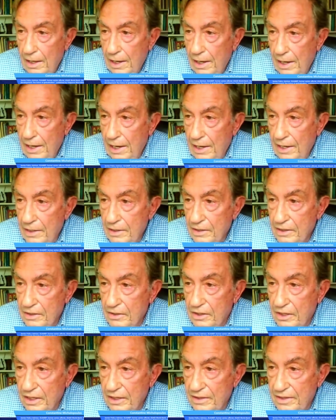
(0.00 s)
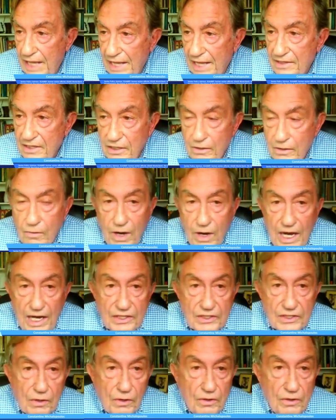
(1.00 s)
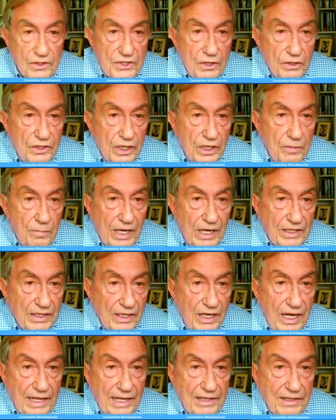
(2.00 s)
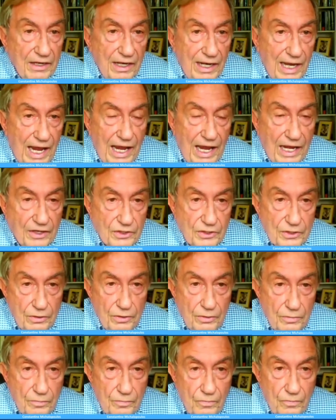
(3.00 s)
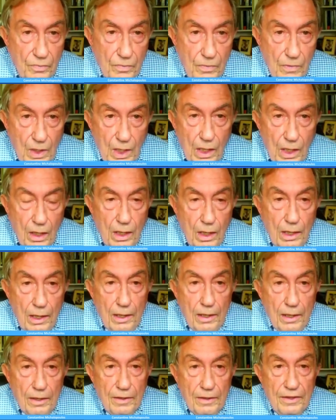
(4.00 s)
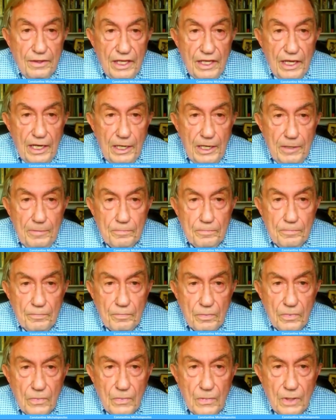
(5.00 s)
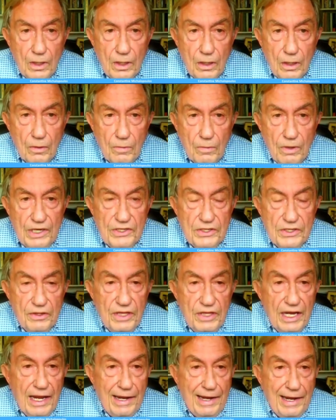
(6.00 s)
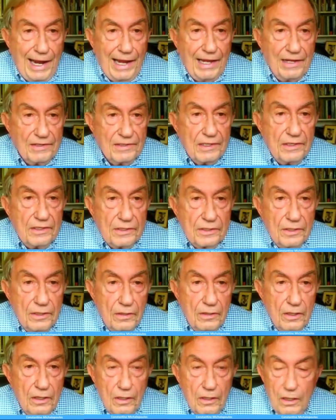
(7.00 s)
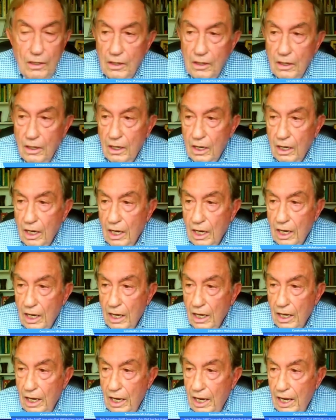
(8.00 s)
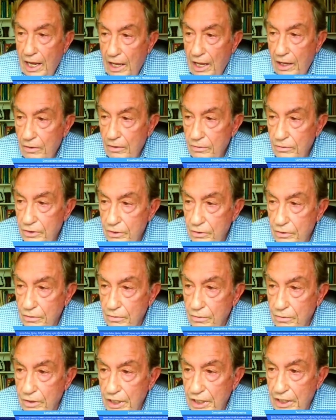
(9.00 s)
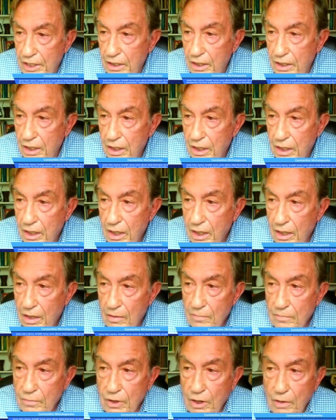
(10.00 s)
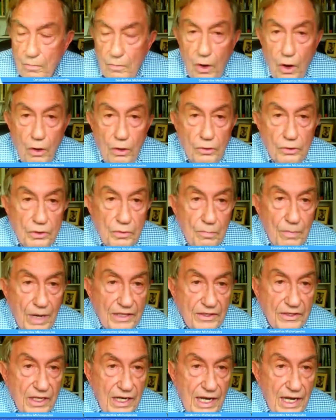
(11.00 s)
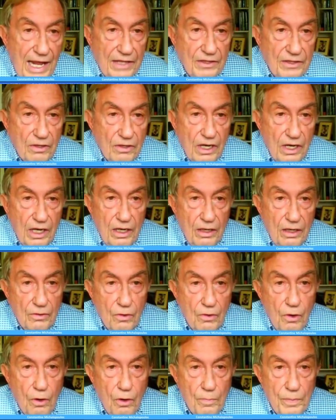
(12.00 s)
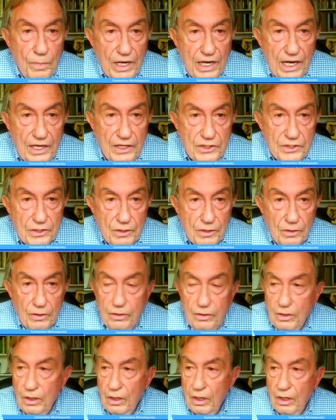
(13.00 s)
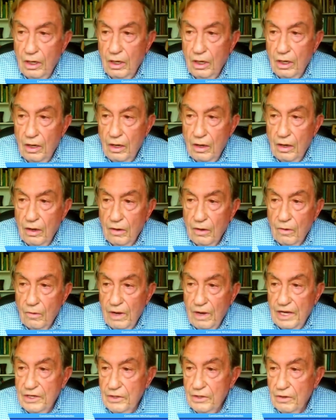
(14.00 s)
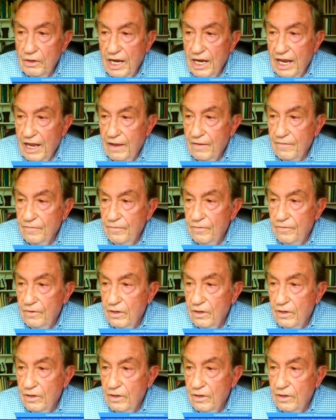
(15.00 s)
And that requires concerted multilateral action. The question then arises, how do we promote multilateral cooperation when you have